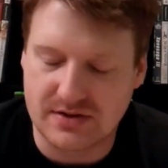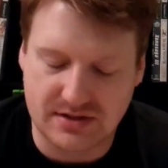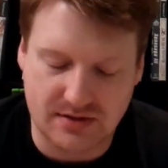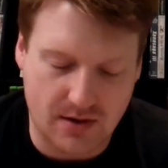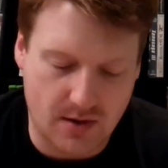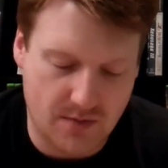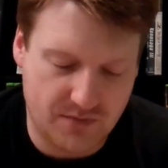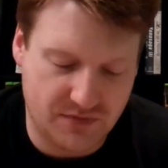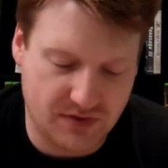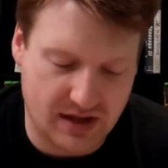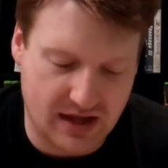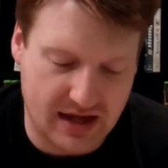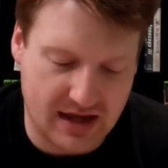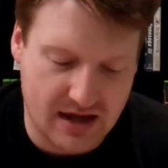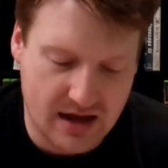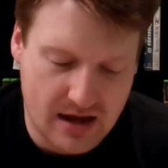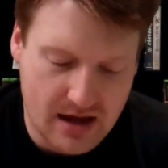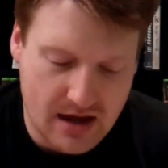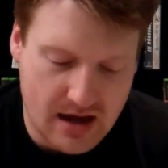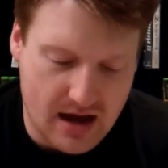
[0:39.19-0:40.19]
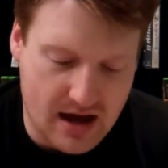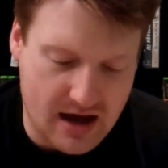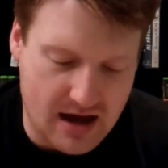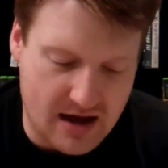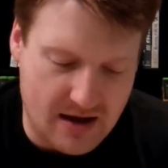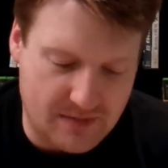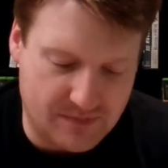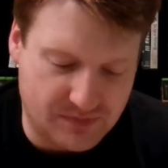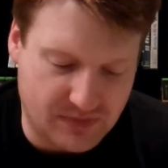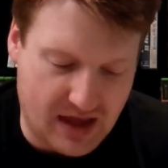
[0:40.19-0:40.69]
So hopefully,
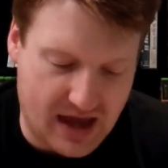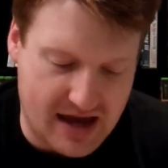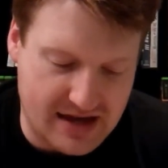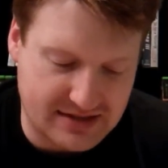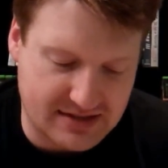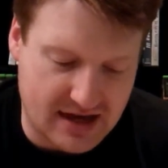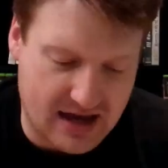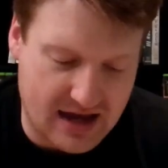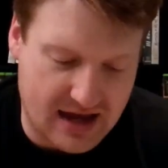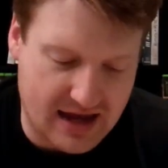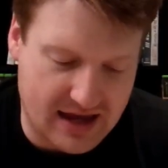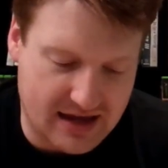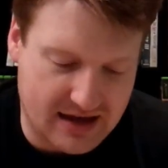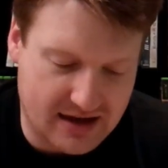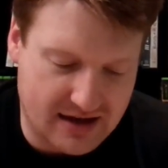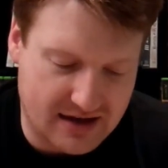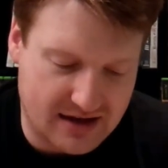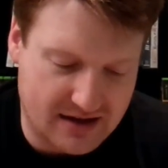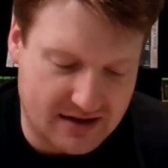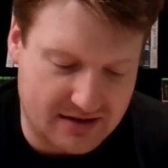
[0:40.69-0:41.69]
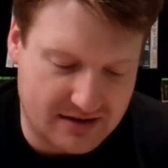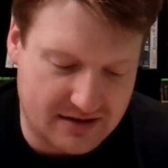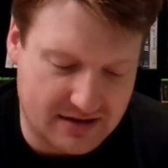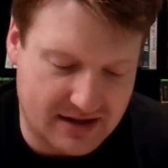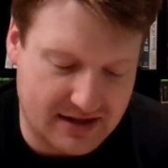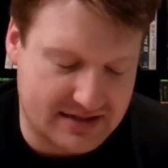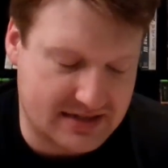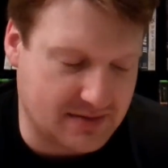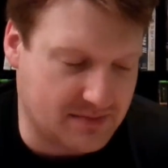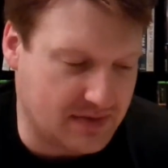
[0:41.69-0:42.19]
as I
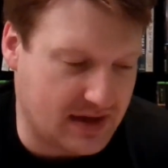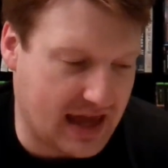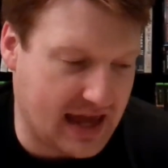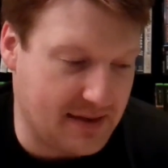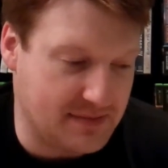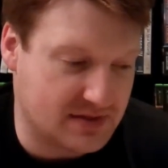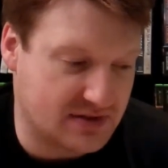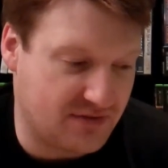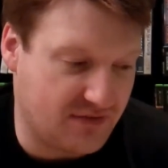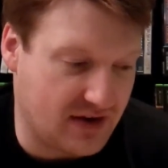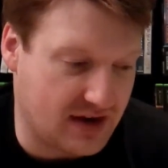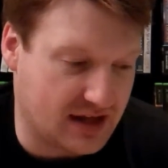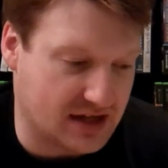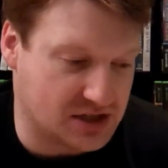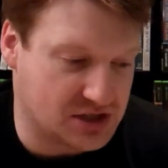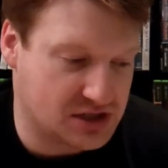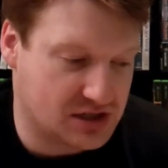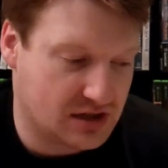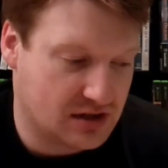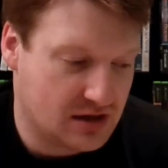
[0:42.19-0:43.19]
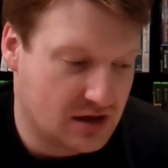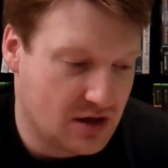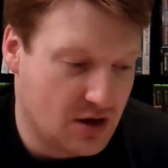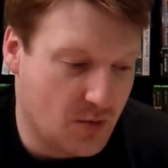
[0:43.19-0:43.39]
get some games finished,